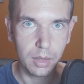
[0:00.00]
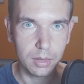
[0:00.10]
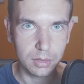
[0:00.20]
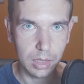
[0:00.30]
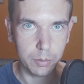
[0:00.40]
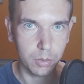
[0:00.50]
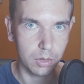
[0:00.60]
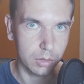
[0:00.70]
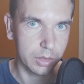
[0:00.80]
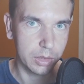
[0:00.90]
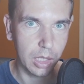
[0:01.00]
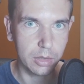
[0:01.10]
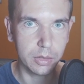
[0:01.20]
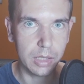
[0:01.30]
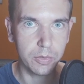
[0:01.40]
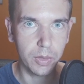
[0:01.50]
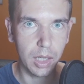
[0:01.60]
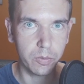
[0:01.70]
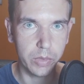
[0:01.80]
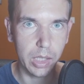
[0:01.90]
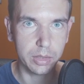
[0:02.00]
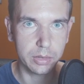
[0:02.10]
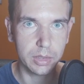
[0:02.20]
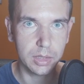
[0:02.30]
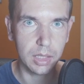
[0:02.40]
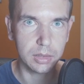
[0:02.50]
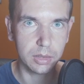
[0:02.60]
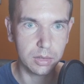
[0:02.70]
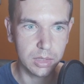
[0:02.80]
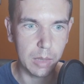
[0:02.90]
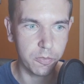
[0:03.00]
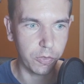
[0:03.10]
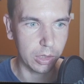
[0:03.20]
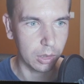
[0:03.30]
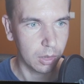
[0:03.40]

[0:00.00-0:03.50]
some in the other network, and we are discussing the same thing.